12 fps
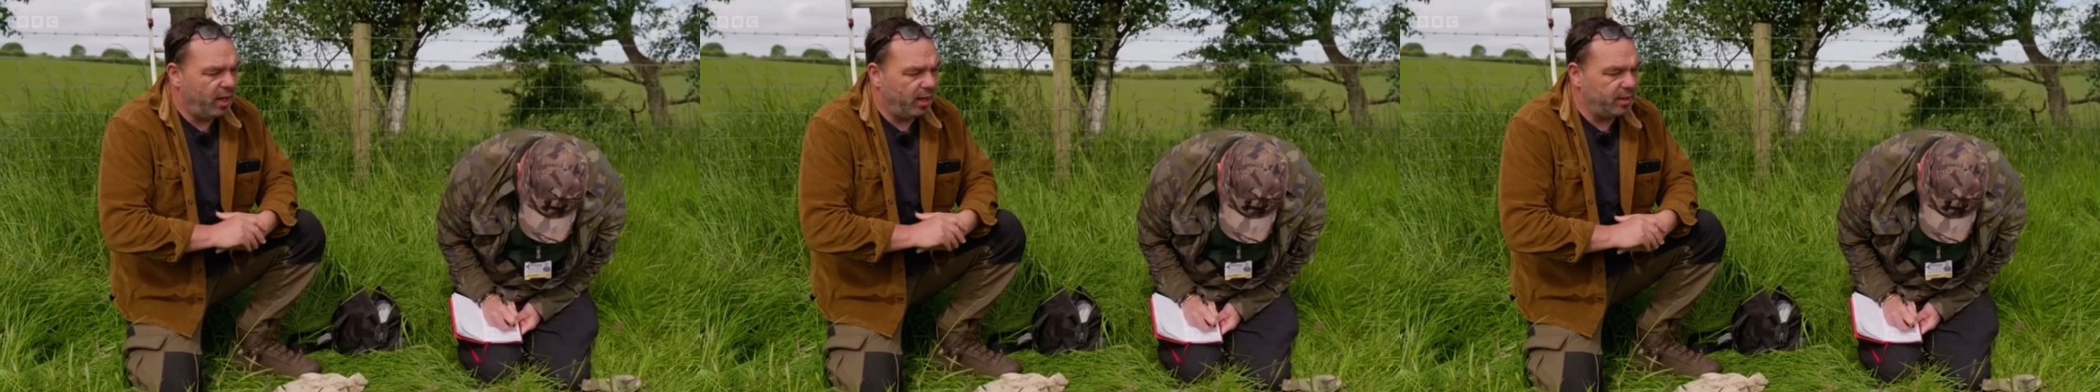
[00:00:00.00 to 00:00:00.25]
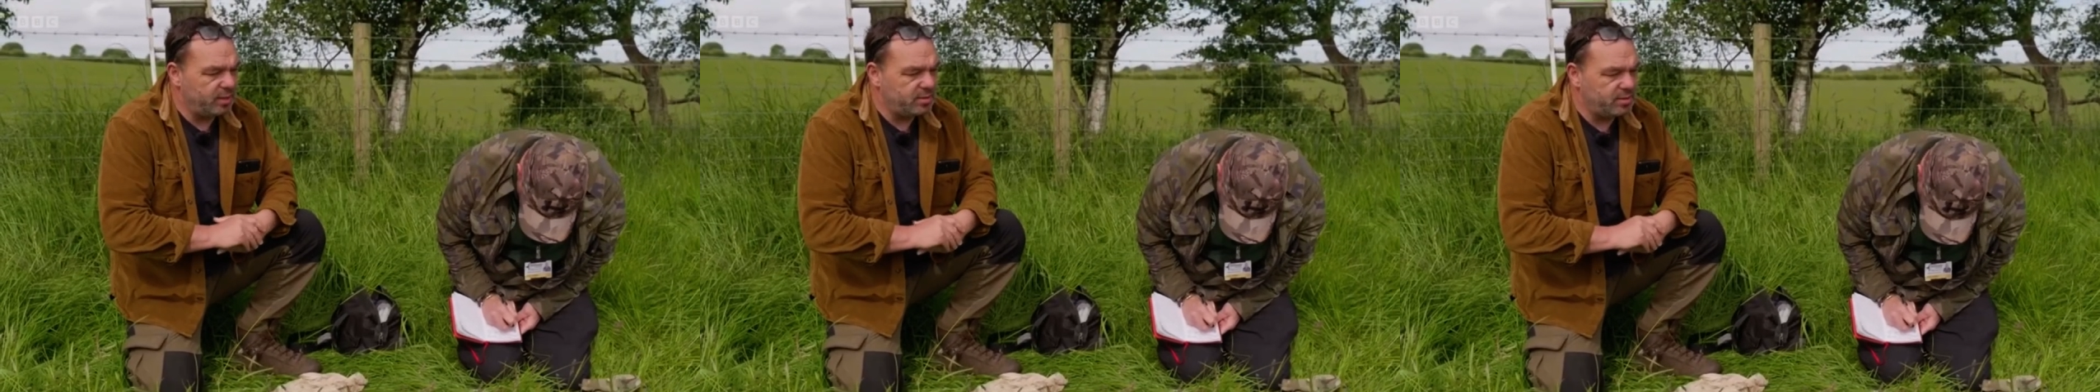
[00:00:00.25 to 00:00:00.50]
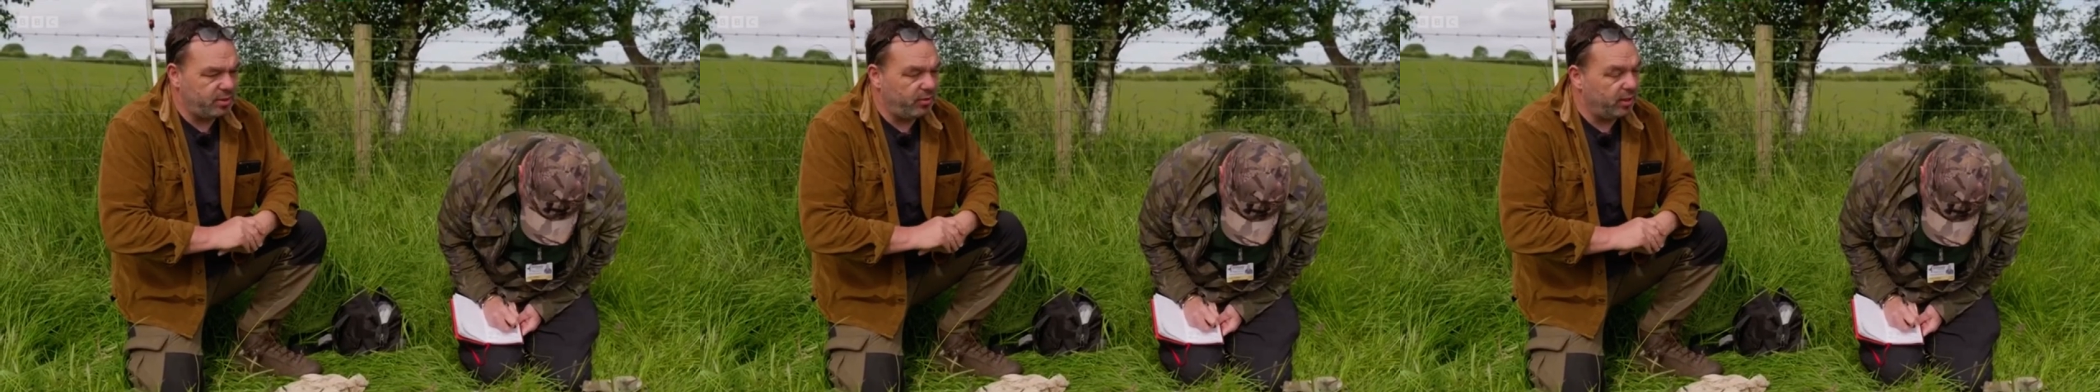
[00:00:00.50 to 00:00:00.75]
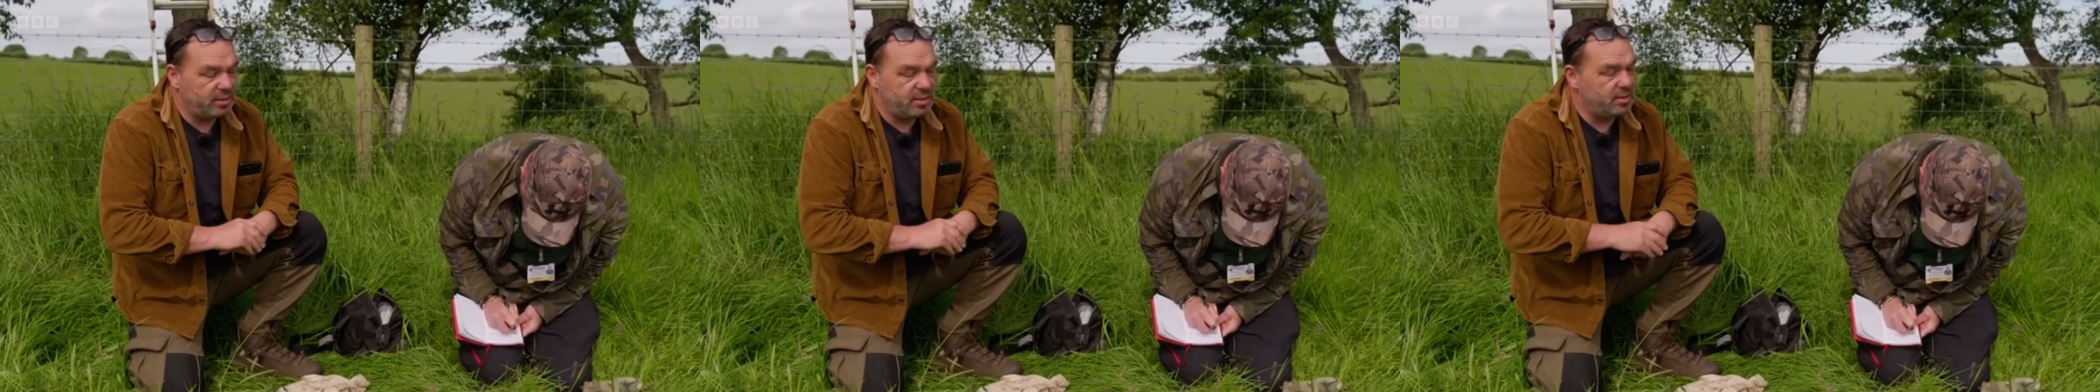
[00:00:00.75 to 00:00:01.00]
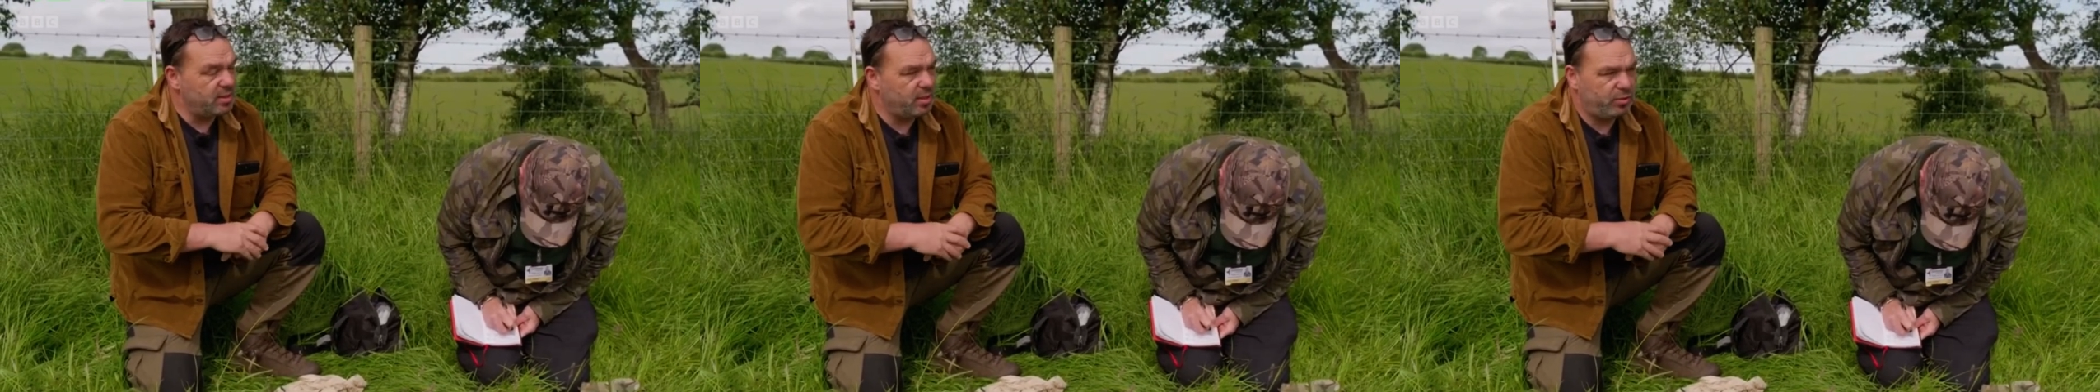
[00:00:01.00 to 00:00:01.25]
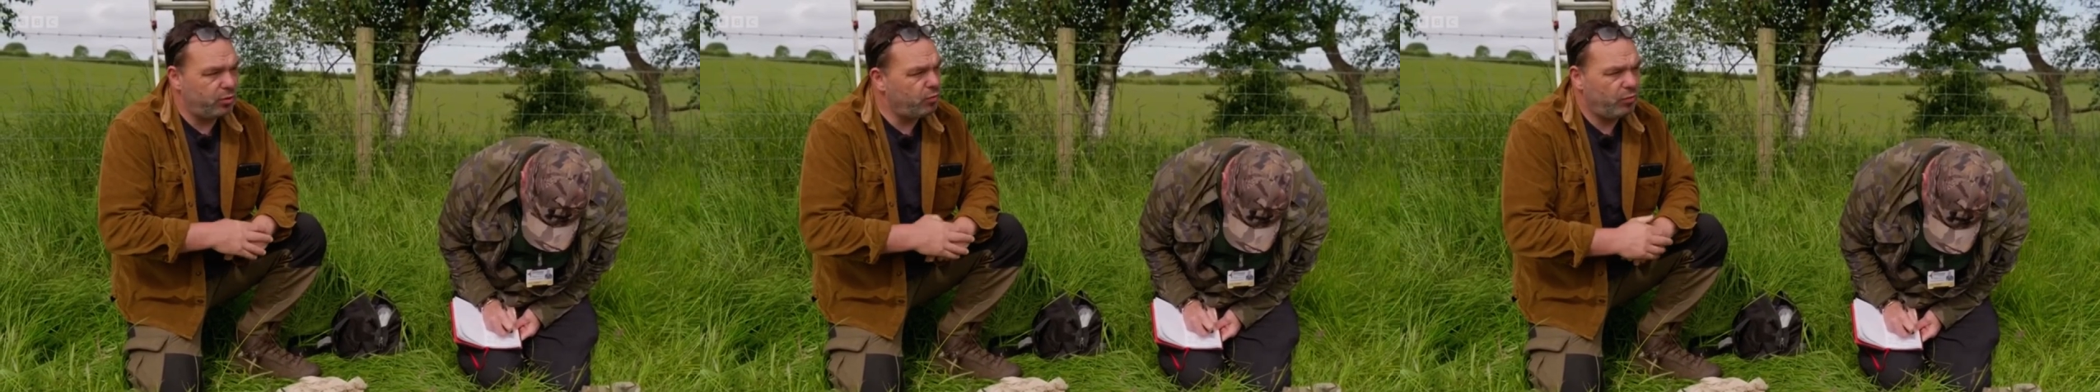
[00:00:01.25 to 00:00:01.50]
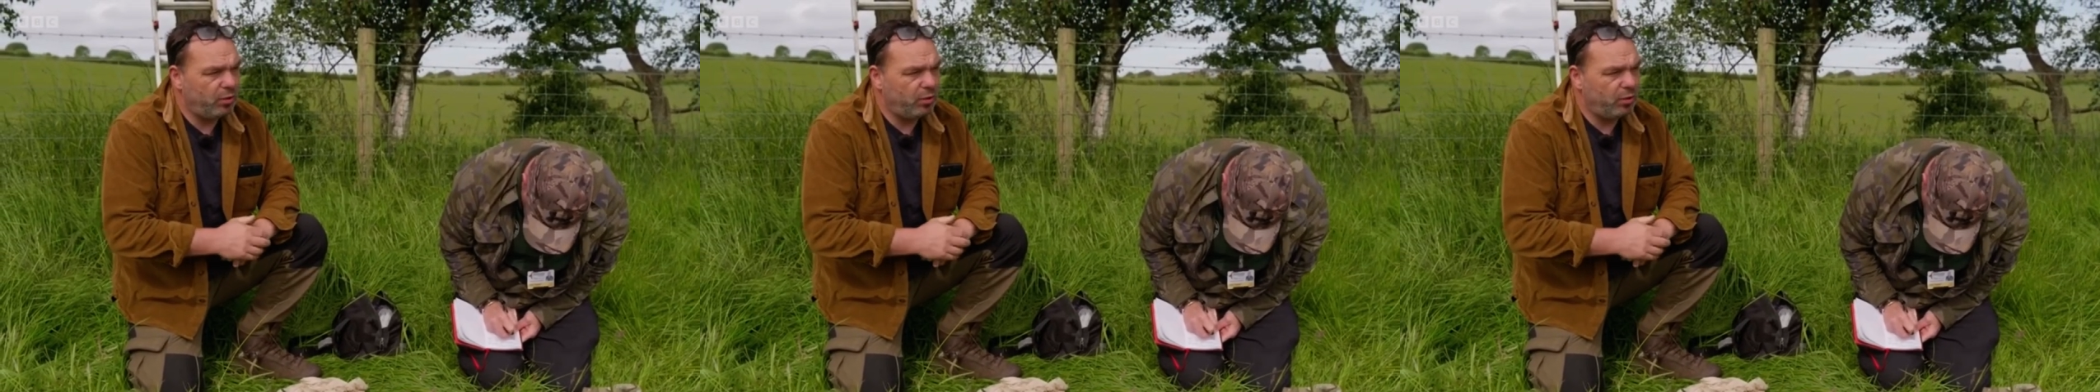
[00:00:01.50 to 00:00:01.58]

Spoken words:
and it's great to see they're doing